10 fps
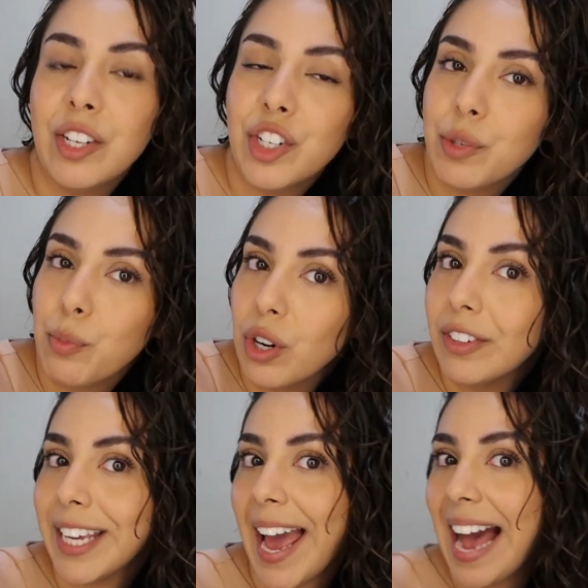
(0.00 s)
just more of
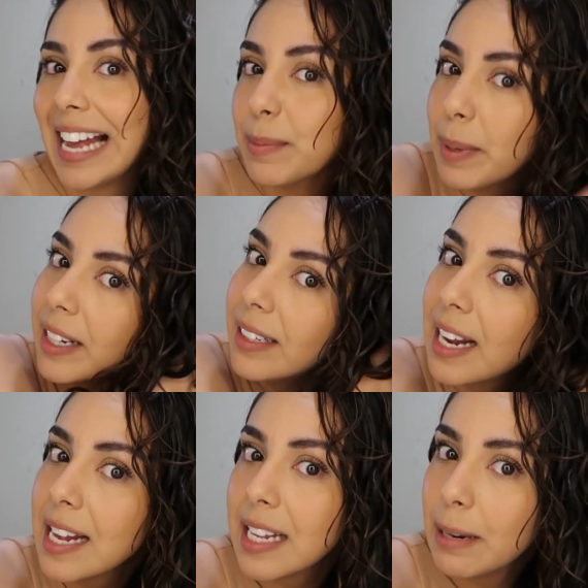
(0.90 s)
a cast. But
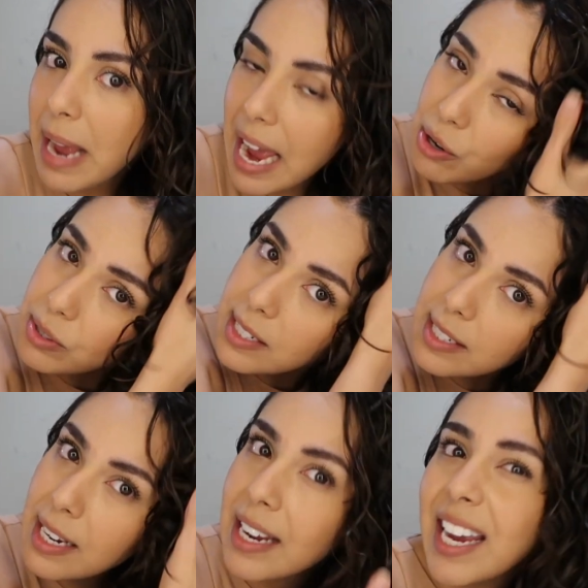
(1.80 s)
like I said, I'm out
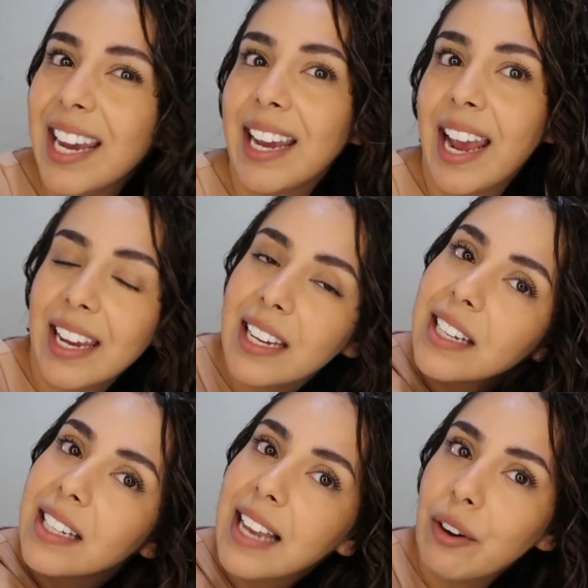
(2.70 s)
today
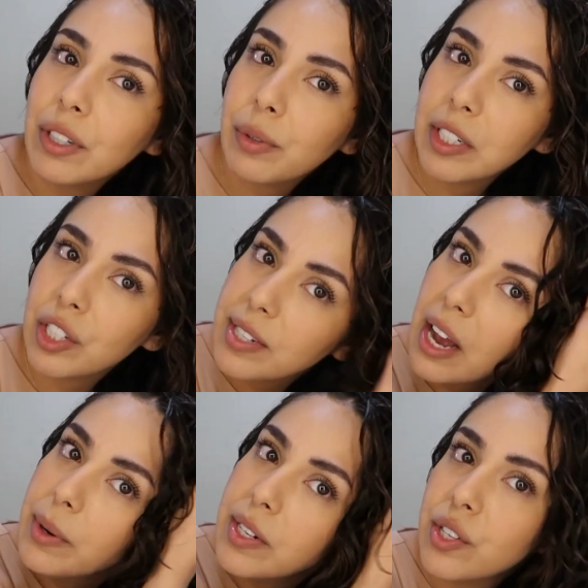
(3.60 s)
and I really wanted to use
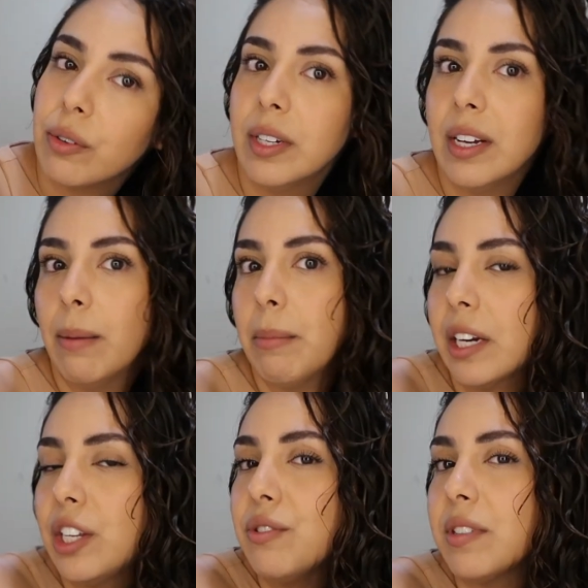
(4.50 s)
that one, so I'm not
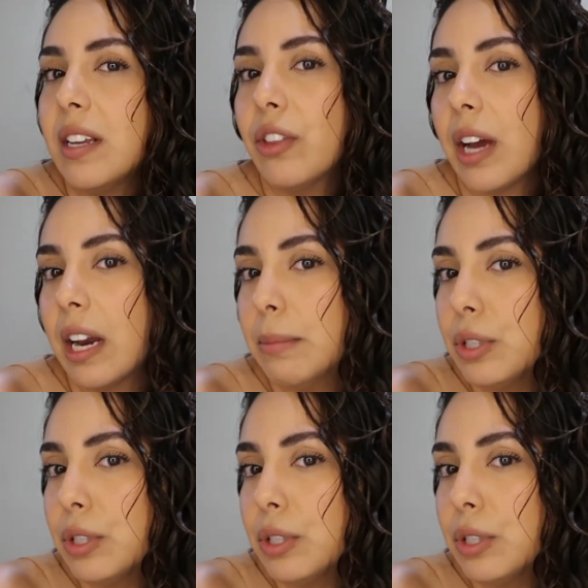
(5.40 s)
going to use any other kind of